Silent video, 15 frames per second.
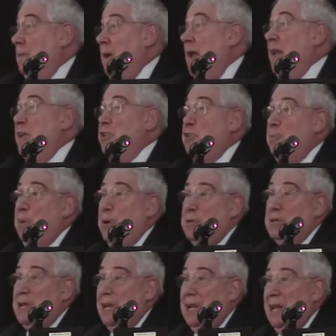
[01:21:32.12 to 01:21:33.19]
And he's
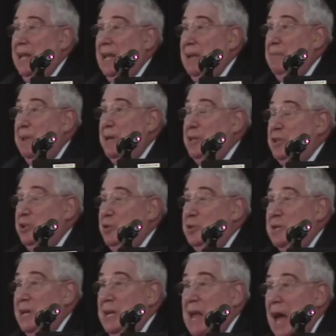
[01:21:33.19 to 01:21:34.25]
supposedly committed to
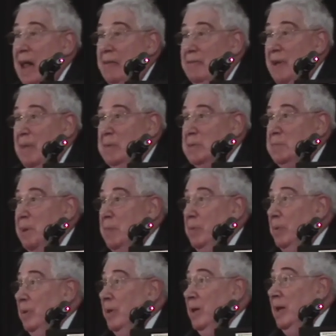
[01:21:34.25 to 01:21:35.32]
using non-famous
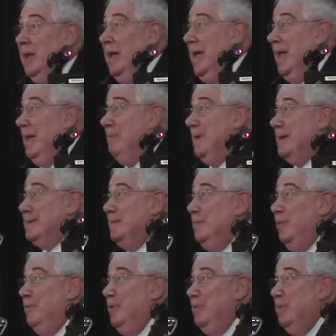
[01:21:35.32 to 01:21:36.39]
people. He makes a
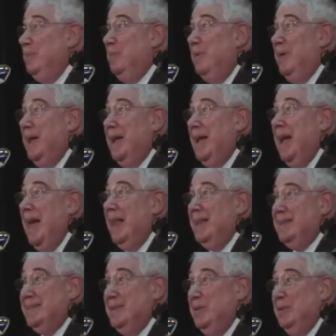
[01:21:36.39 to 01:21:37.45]
movie with Maria
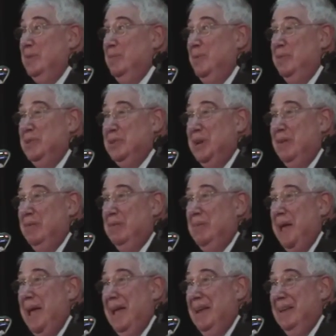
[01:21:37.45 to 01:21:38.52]
Callas, the only movie she ever
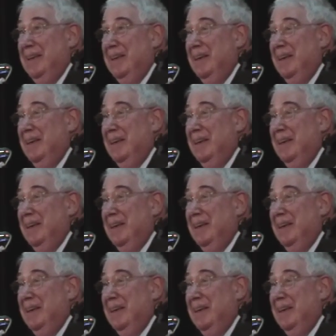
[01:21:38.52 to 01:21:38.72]
made.